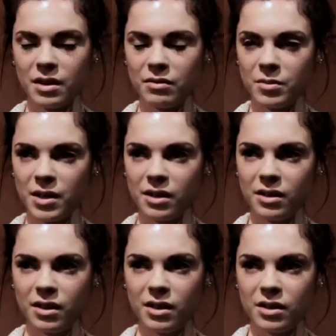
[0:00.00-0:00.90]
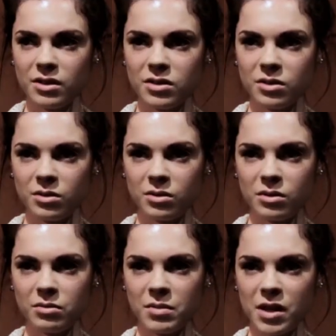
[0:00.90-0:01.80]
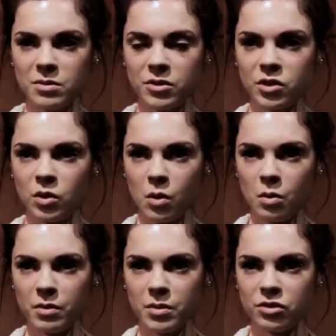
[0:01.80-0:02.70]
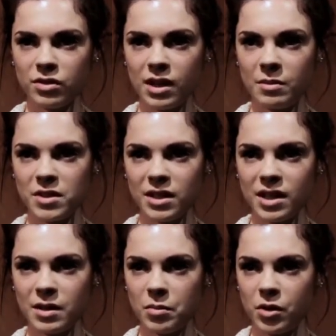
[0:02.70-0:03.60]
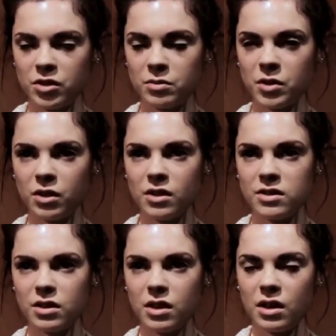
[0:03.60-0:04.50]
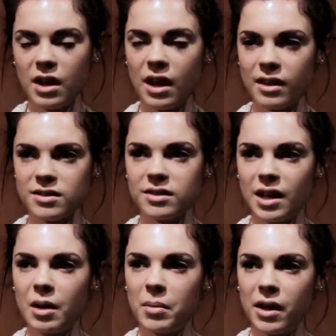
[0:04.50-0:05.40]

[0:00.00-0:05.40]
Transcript: there for me, so might as well just go with my dreams and keep pushing, because it has to get